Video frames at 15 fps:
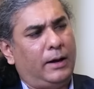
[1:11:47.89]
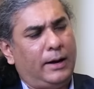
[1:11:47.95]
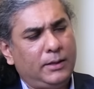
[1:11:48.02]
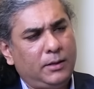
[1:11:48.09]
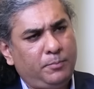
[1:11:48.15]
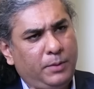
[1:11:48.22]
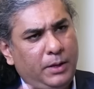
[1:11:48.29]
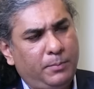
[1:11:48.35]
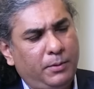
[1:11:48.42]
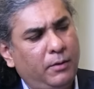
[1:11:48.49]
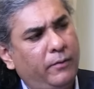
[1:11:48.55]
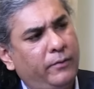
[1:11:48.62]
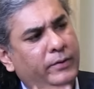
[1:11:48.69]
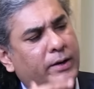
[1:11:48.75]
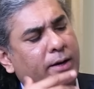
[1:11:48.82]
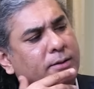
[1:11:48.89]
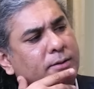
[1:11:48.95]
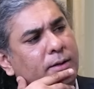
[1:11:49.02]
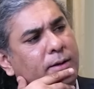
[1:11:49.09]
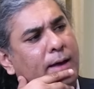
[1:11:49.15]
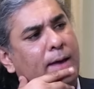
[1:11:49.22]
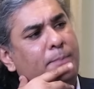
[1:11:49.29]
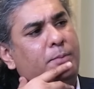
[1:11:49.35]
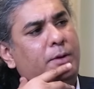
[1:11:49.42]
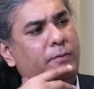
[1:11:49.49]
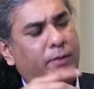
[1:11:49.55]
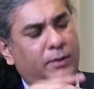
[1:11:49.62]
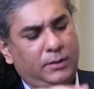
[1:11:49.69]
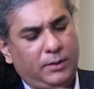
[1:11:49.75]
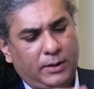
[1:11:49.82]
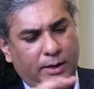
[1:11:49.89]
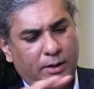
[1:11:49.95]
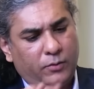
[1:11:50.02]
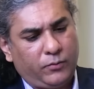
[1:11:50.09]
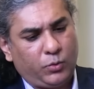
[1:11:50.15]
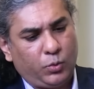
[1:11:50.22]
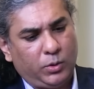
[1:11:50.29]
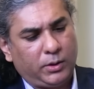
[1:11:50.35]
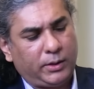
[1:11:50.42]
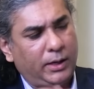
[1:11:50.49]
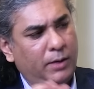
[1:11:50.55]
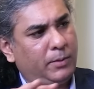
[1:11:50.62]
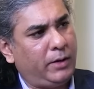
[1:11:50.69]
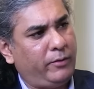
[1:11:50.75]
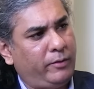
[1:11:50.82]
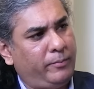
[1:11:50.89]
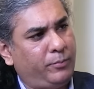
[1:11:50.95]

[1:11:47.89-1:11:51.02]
Are the people of Afghanistan happy with the kind of rule the Taliban have